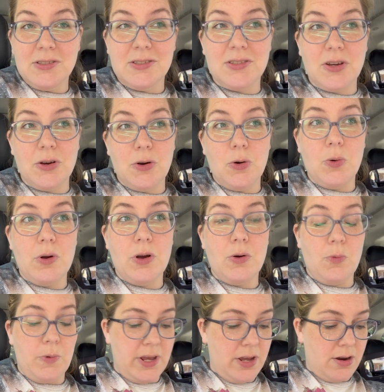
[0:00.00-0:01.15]
So
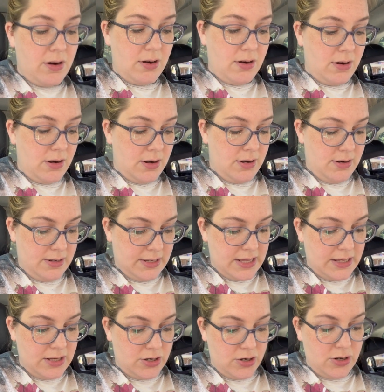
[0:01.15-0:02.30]
we are
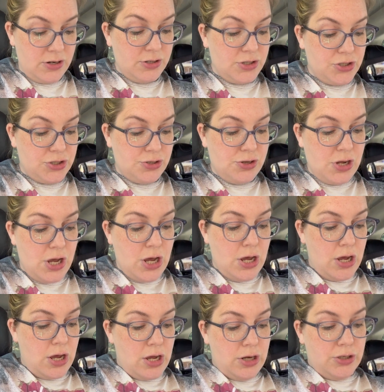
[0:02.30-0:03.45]
getting her
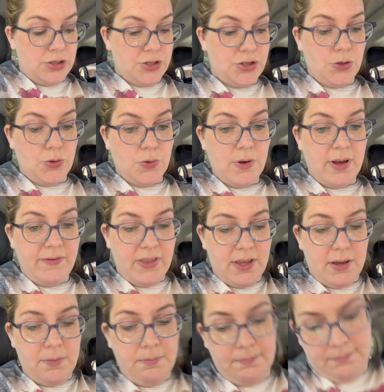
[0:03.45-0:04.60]
two of
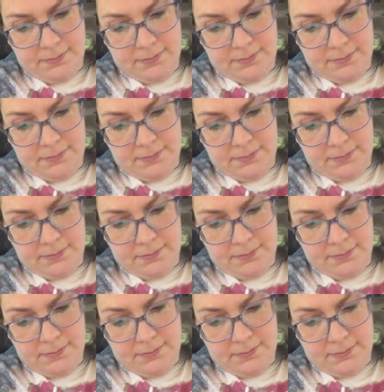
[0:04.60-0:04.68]
them.